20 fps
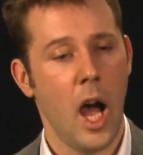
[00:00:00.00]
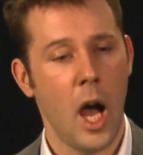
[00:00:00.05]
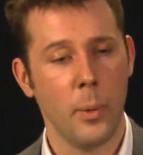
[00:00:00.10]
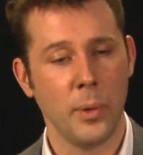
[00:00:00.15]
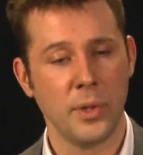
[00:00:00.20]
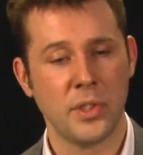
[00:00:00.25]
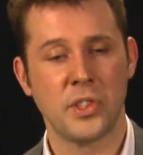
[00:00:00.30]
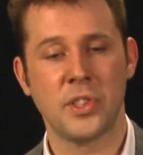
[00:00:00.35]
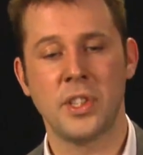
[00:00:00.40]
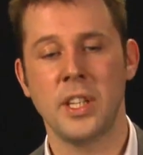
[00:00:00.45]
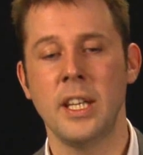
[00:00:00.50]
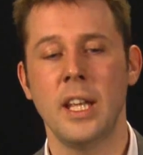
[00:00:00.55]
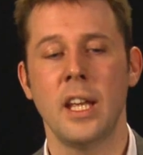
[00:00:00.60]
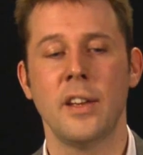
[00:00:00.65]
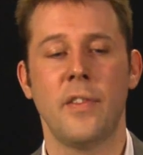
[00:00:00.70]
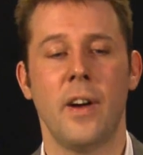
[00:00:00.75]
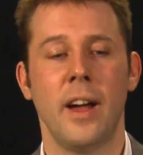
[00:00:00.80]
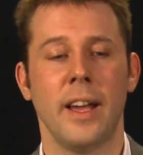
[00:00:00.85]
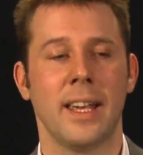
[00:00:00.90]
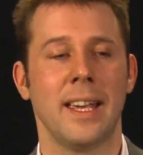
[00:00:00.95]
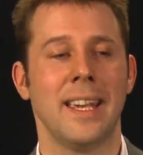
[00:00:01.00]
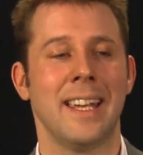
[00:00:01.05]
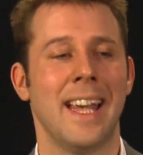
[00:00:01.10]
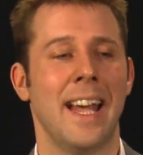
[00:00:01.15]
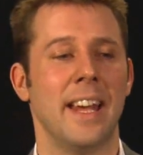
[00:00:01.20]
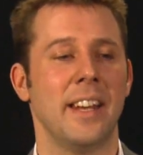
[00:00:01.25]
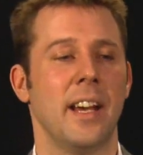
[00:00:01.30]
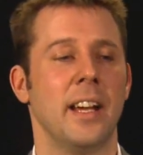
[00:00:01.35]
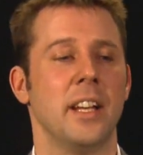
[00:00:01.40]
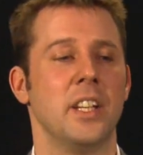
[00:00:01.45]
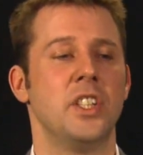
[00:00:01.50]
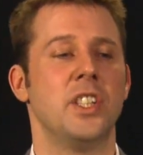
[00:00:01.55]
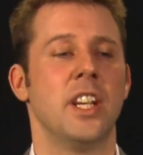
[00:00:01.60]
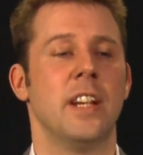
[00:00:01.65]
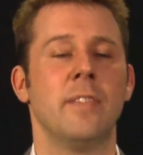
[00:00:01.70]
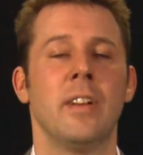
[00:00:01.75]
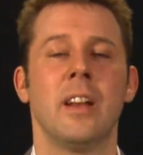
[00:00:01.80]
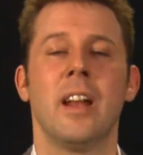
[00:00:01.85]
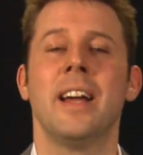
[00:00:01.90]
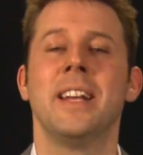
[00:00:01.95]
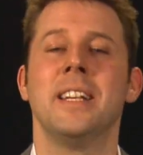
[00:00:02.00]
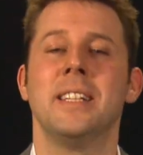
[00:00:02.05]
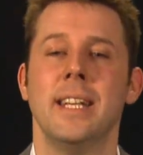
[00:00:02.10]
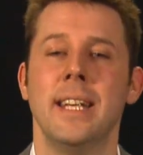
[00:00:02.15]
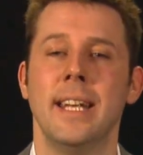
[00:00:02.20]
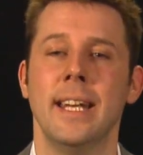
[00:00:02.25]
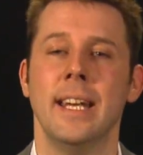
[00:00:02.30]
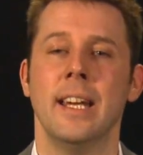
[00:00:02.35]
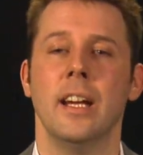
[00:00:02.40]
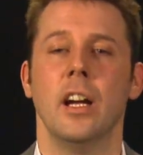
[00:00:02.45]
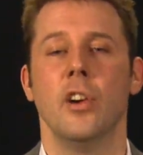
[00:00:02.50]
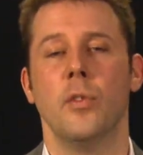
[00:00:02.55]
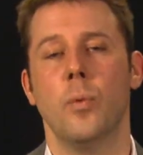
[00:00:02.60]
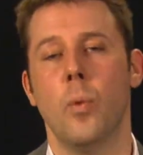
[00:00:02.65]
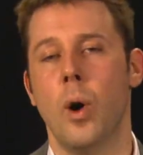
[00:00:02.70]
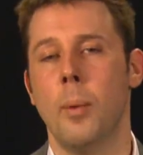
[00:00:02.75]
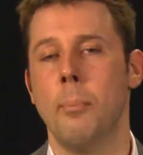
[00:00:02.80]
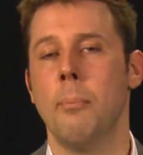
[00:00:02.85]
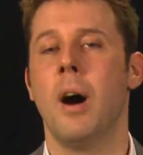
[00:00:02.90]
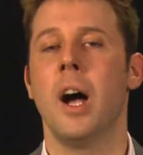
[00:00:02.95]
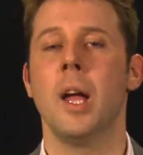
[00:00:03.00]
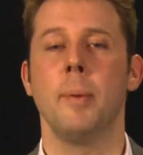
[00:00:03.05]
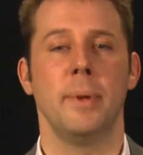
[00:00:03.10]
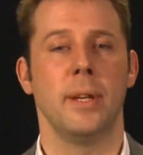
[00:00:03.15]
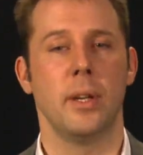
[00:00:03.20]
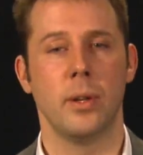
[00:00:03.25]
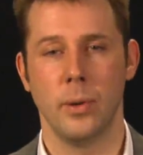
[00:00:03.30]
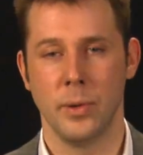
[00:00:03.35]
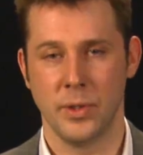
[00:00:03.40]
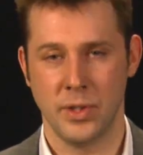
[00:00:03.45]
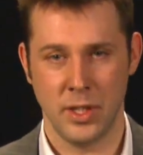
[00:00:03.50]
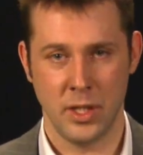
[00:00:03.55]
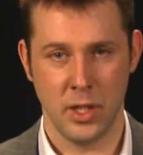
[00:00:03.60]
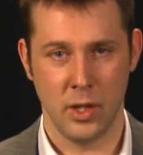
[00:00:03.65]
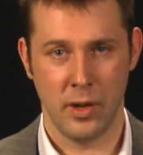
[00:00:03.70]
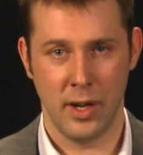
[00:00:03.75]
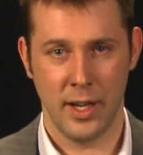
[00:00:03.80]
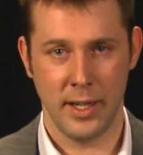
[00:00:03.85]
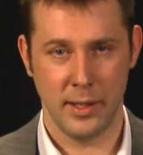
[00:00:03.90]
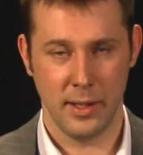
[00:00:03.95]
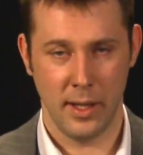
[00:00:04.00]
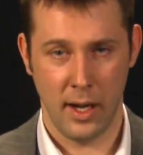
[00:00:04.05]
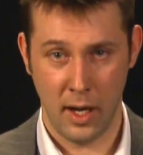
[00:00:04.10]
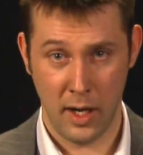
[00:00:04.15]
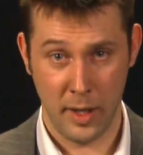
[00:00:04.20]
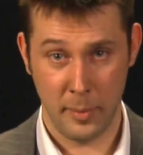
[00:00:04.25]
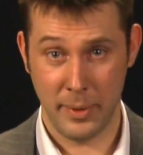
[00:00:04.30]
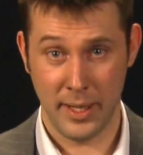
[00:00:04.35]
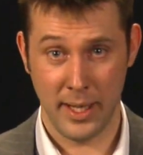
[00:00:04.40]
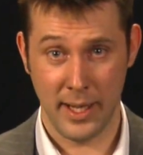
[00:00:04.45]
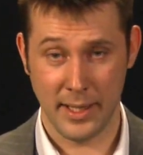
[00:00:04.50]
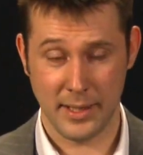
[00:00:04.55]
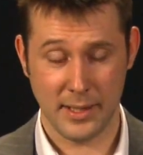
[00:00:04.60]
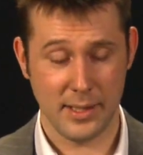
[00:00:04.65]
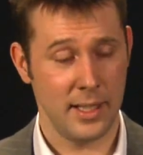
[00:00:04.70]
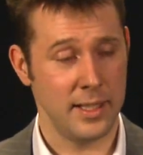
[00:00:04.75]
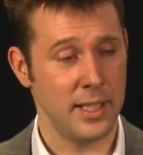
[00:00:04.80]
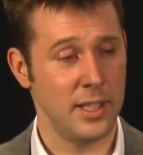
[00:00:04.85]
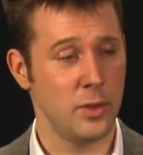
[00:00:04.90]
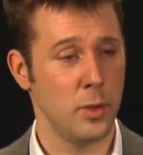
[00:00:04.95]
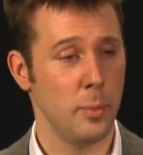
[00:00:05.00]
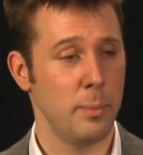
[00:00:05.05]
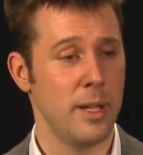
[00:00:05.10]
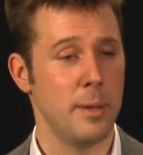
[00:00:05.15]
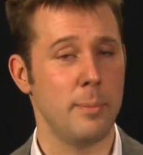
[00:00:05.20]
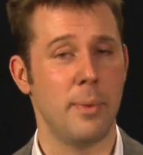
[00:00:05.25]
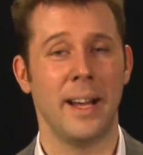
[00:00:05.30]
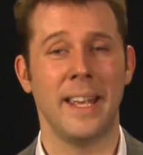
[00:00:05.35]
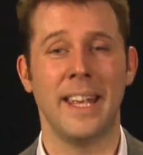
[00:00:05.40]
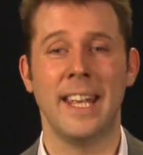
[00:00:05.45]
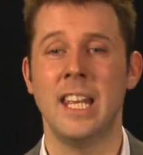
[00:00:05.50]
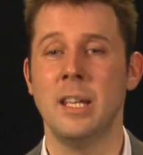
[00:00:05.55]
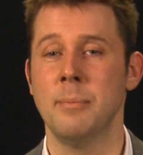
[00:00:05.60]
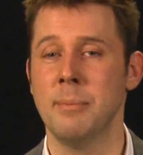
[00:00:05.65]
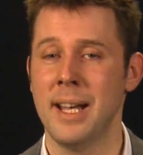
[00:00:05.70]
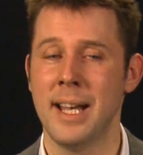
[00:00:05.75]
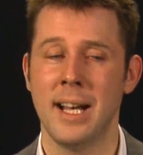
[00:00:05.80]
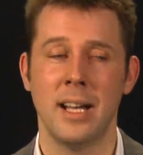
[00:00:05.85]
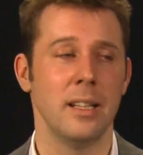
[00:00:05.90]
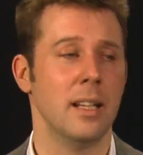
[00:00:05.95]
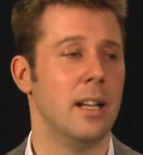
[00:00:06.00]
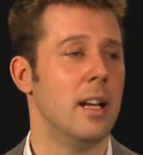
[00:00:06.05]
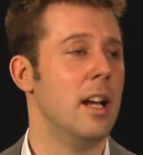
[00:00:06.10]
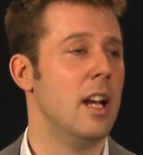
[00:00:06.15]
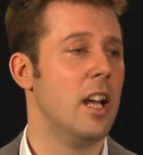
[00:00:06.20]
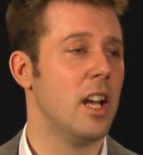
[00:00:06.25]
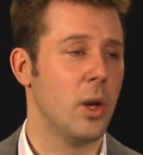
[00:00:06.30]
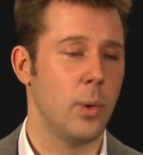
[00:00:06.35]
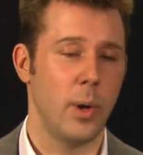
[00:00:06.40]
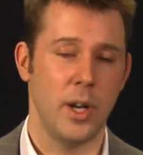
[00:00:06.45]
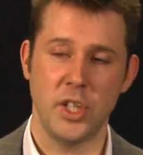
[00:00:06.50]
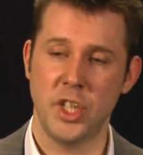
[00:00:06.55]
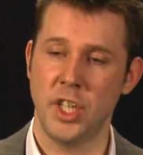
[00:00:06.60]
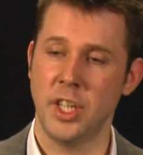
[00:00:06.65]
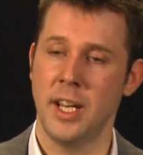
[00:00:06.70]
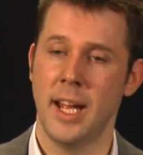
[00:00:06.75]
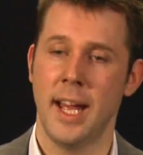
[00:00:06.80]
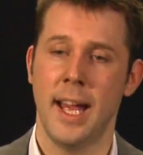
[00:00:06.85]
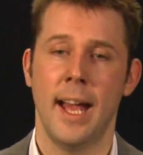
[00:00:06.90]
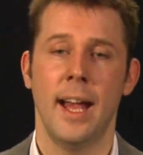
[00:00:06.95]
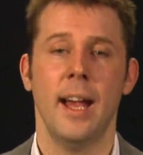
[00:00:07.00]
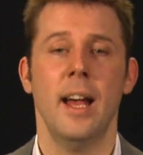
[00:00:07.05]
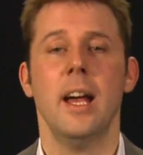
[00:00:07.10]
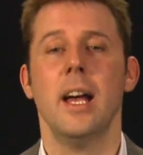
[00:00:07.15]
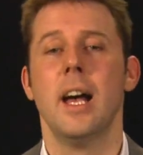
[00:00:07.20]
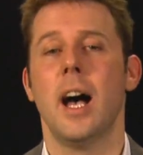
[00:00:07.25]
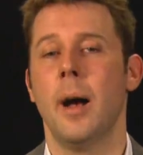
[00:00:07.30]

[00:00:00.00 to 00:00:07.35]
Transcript: I will see if I can get a general idea of what might be causing your IBS, and this will be by email, questionnaire.